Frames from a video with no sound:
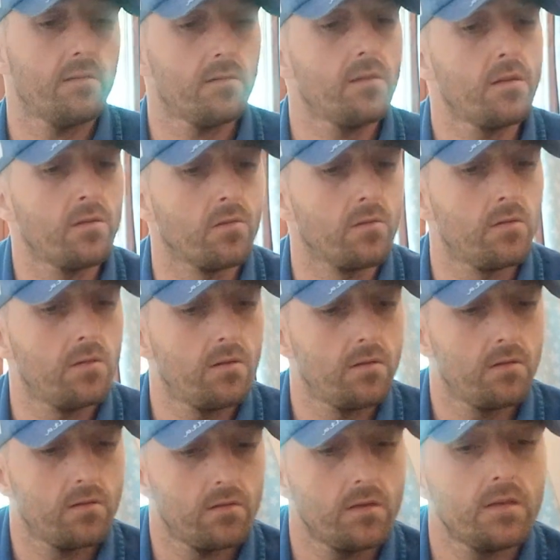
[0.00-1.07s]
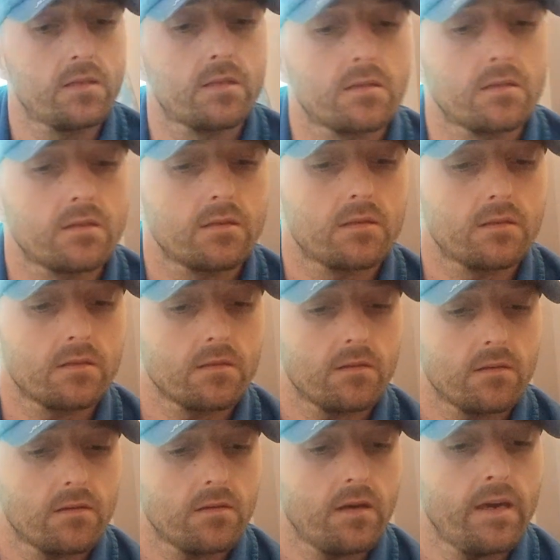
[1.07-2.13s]
No, it's
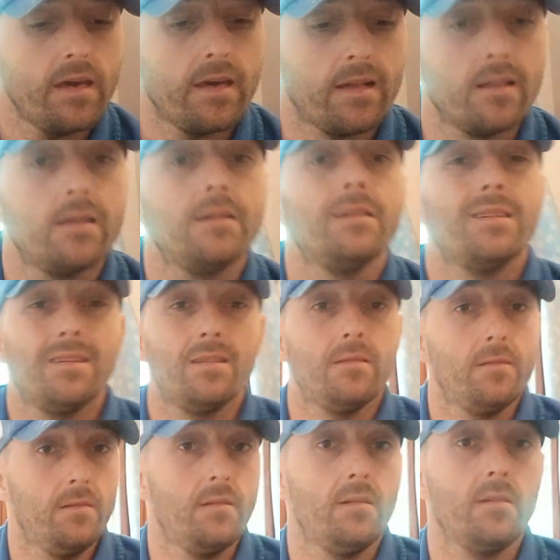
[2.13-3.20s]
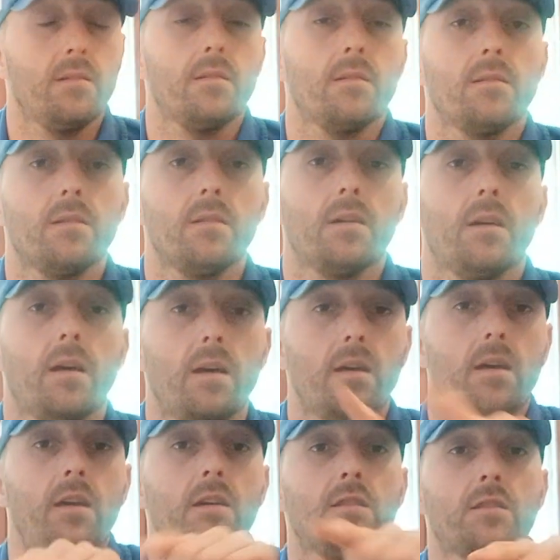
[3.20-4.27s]
hell.
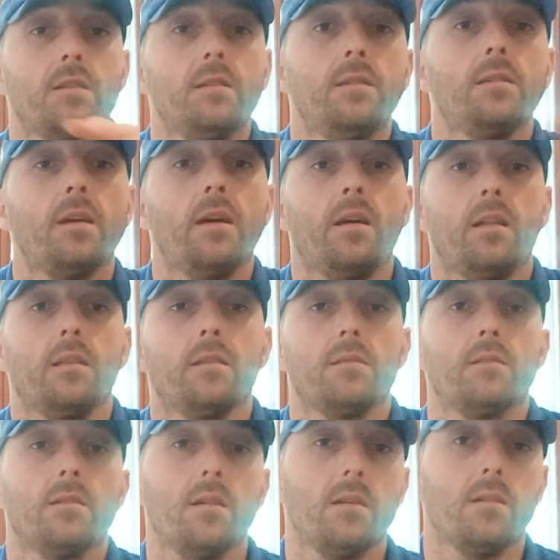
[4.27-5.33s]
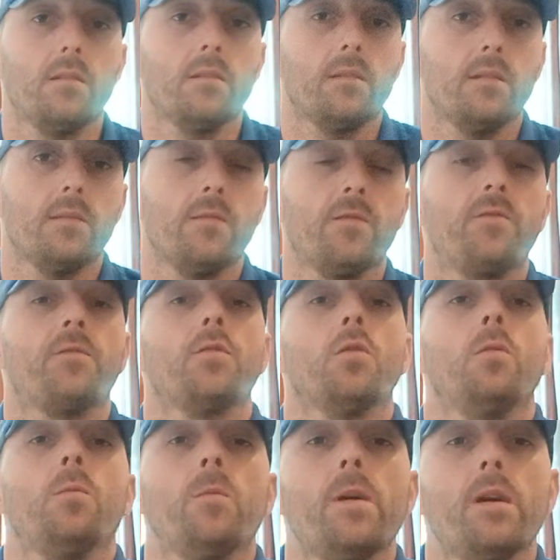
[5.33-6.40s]
Hel,
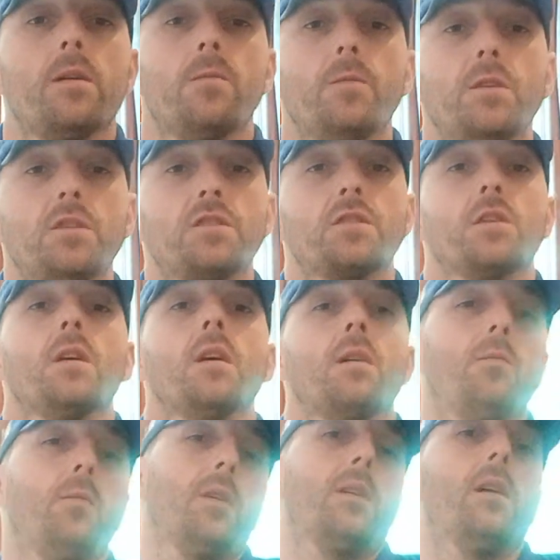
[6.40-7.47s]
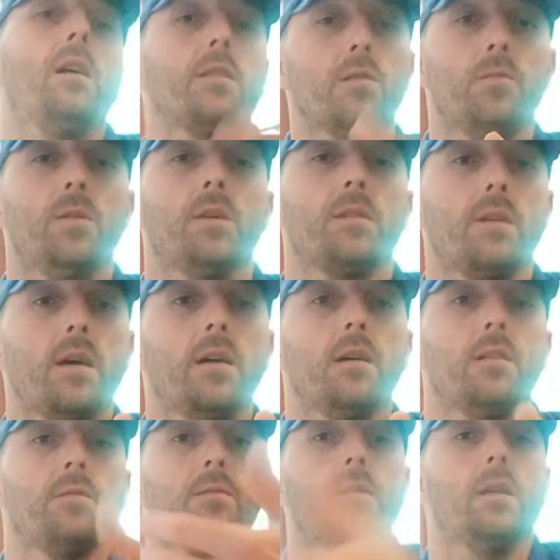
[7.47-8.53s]
from which we got the word
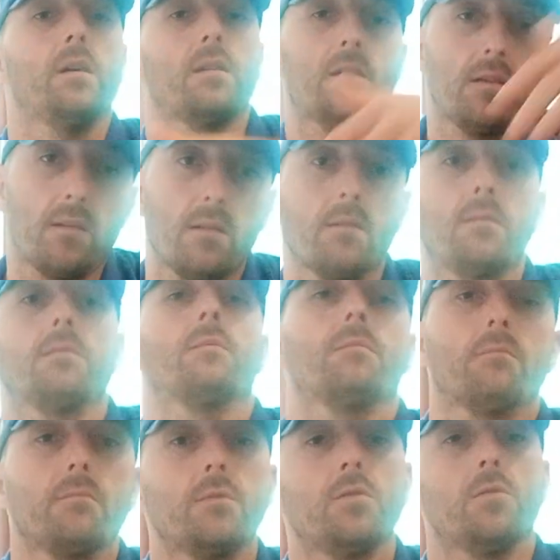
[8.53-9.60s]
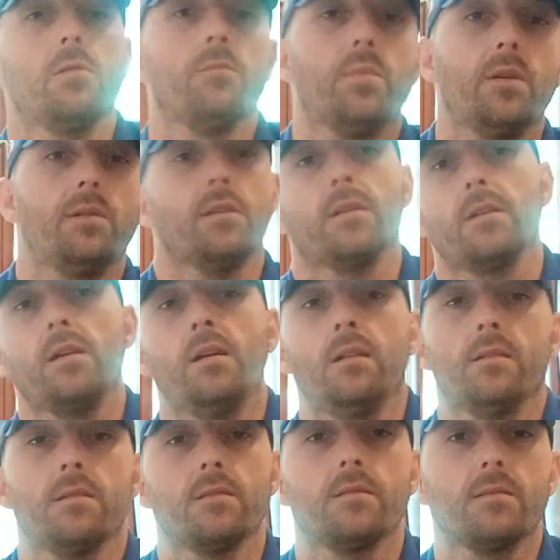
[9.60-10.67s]
hell, like burning in hell
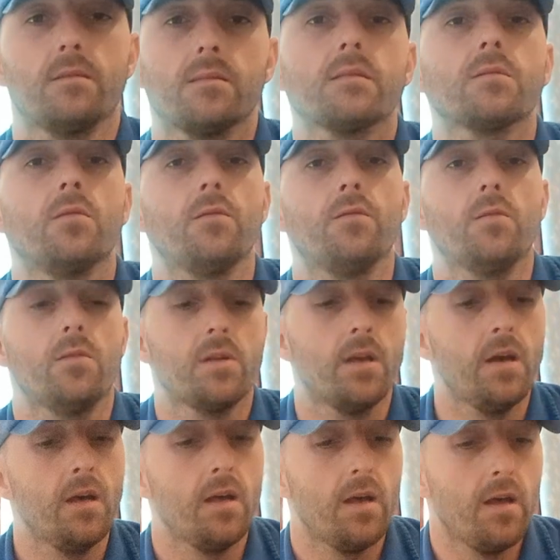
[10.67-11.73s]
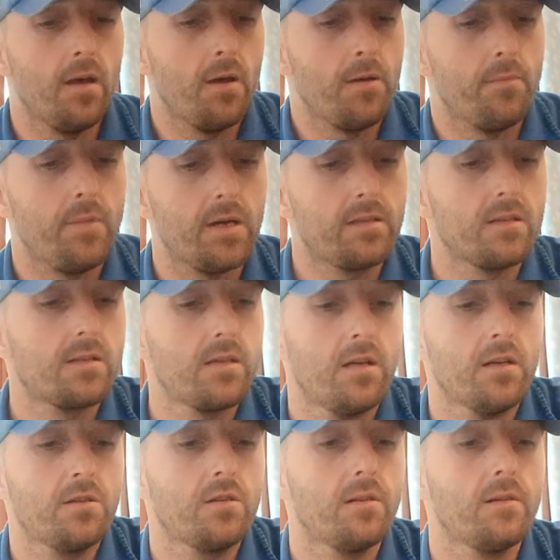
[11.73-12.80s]
and so forth. But it's
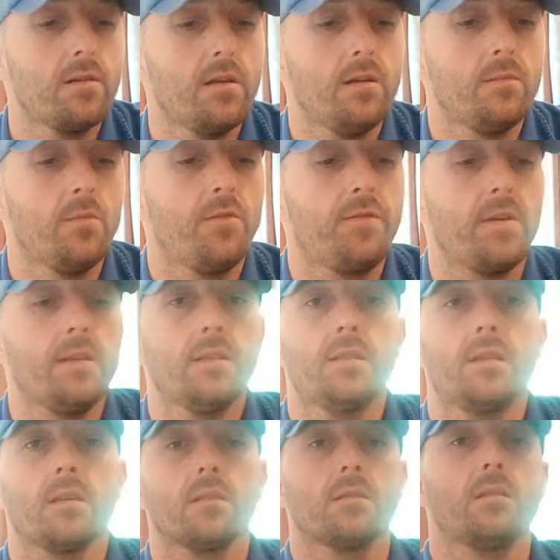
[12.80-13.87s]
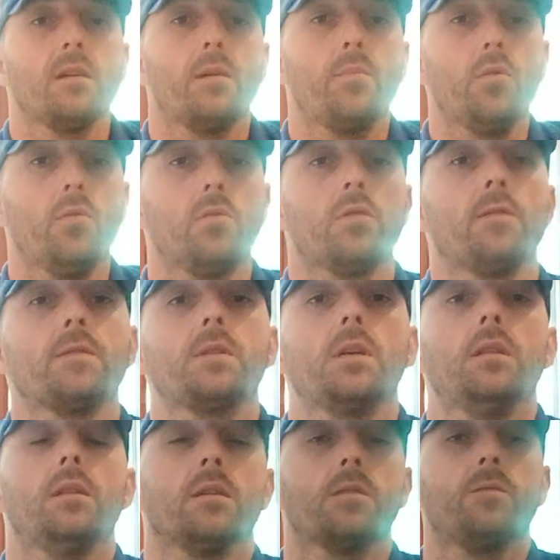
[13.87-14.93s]
actually a realm of instincts, the abode of
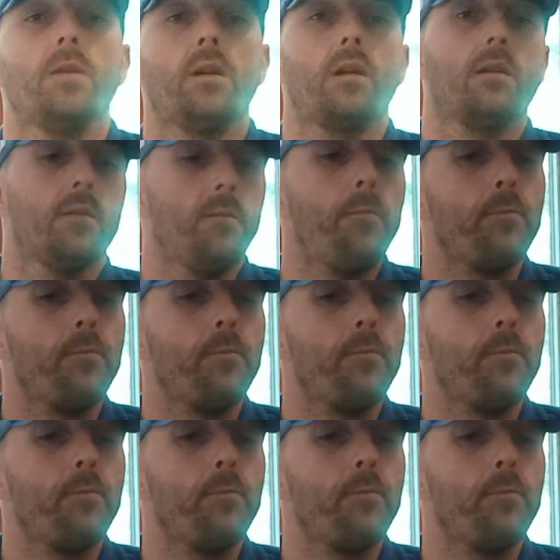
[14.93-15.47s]
stillness, where